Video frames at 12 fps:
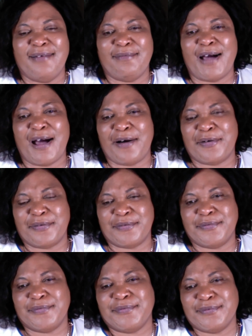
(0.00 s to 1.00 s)
wow.
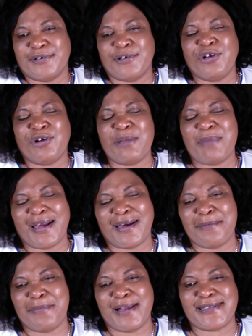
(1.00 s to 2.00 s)
Looking back
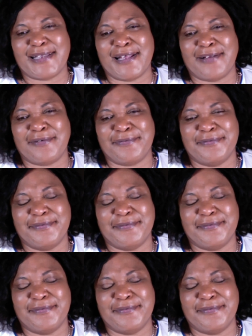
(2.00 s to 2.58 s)
at myself,